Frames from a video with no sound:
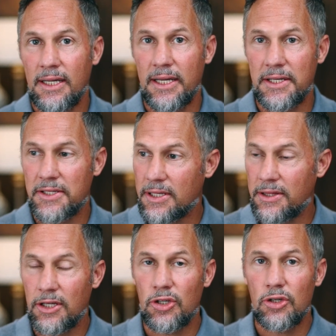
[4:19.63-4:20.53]
is
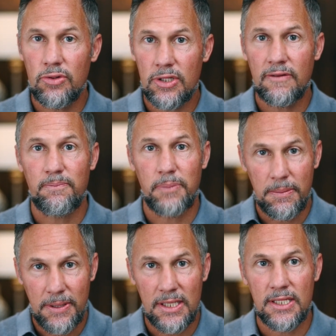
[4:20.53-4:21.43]
the use of
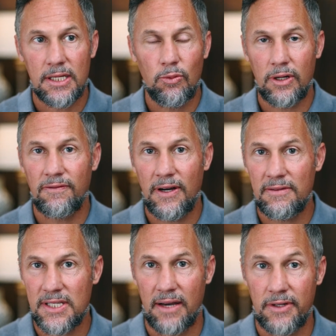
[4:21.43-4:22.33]
B P C one
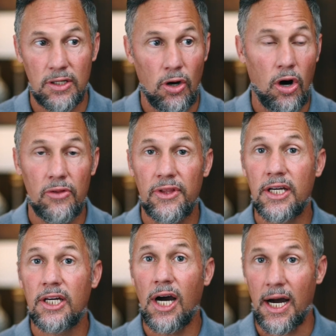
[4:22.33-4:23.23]
fifty-seven on the
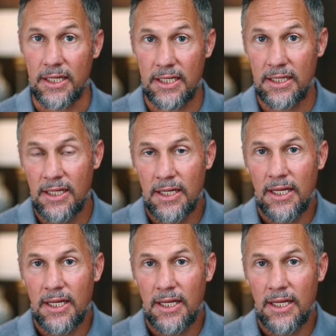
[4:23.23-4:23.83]
gut.